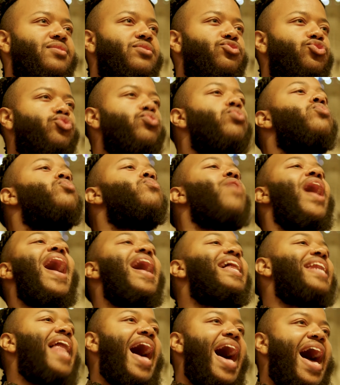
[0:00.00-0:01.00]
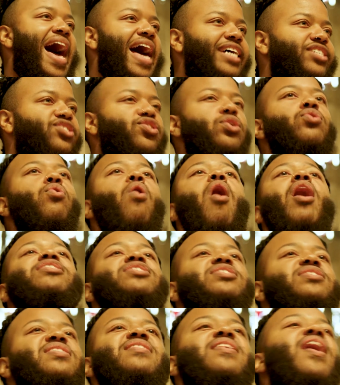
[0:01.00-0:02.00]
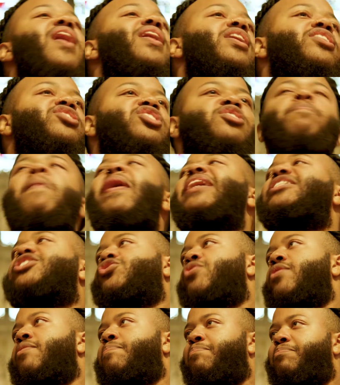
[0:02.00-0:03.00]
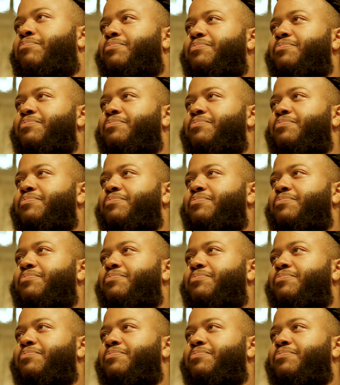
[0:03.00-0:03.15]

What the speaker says: true allies across the color spectrum,